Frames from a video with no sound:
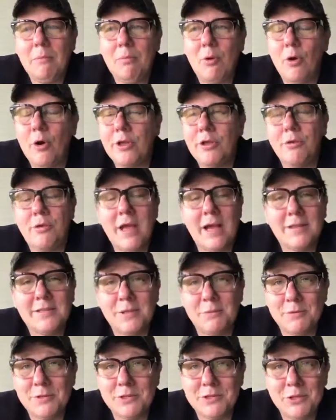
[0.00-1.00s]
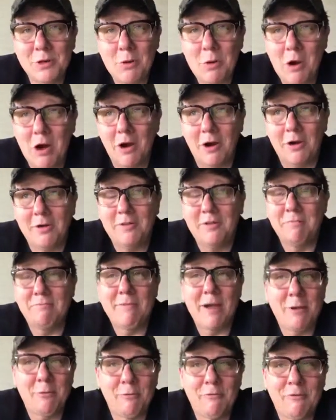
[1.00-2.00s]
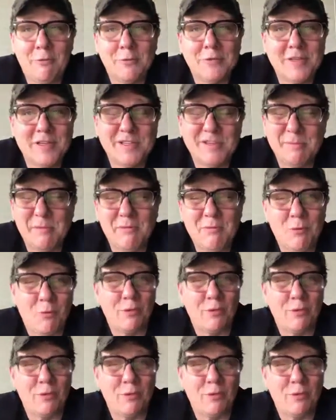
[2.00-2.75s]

boy, you guys, it was so hard. The microphone system, of